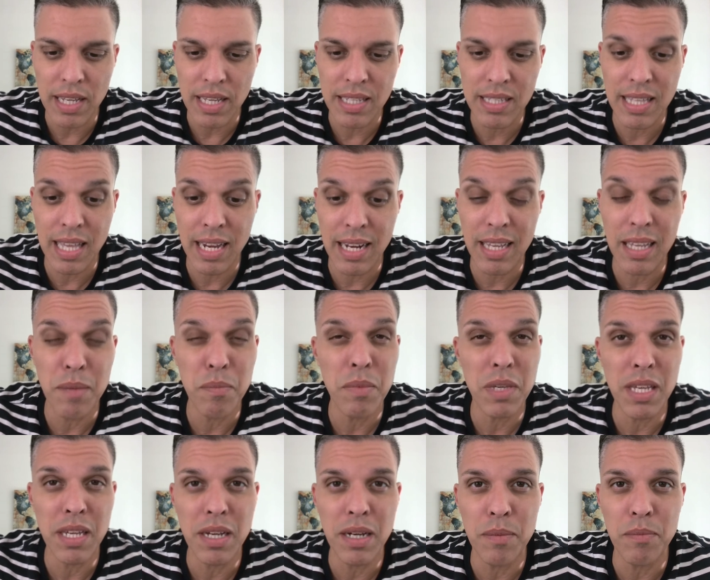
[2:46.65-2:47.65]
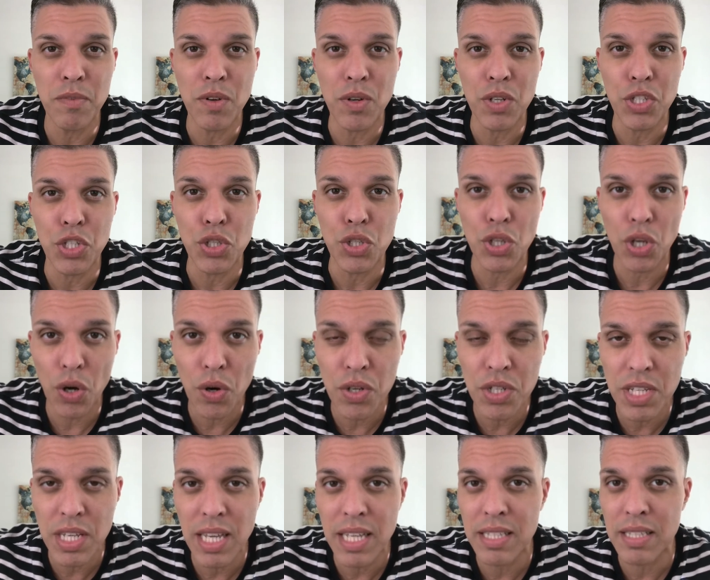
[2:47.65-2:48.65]
is that it can become very
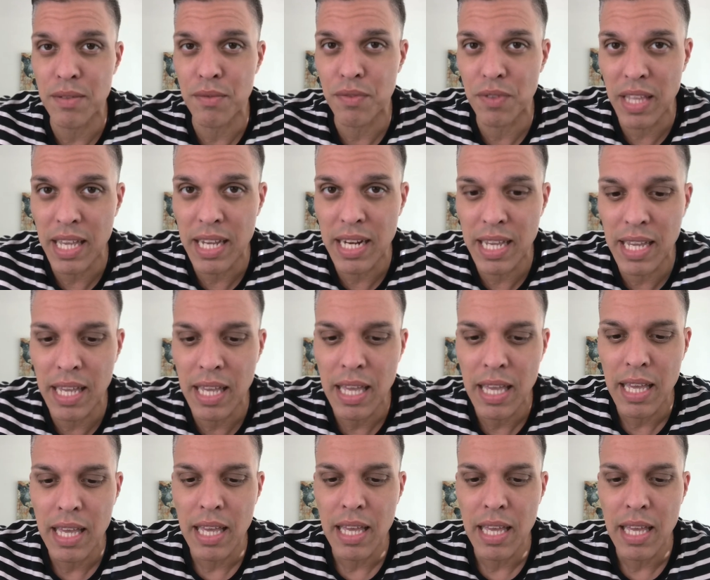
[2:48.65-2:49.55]
discouraging and deflating.